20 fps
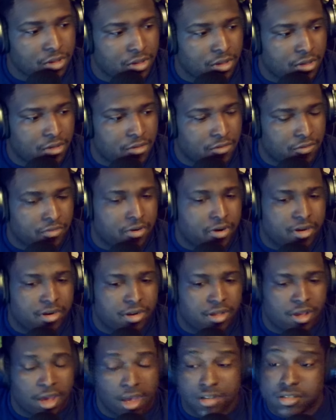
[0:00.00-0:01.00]
for right
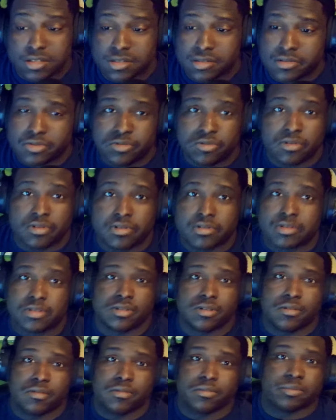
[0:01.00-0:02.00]
now, I just enjoy this
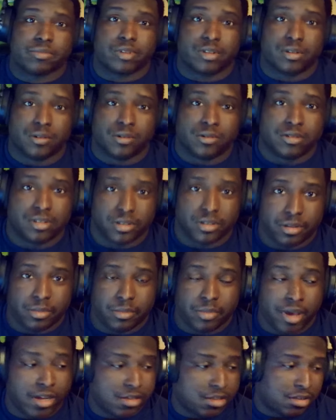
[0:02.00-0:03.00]
song, you know, and just
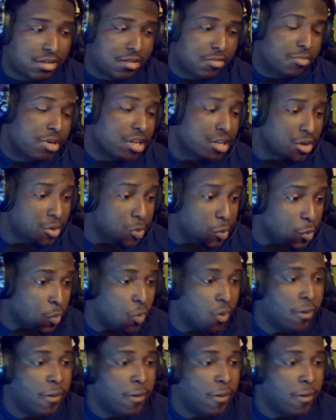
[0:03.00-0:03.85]
imagine it. But anywho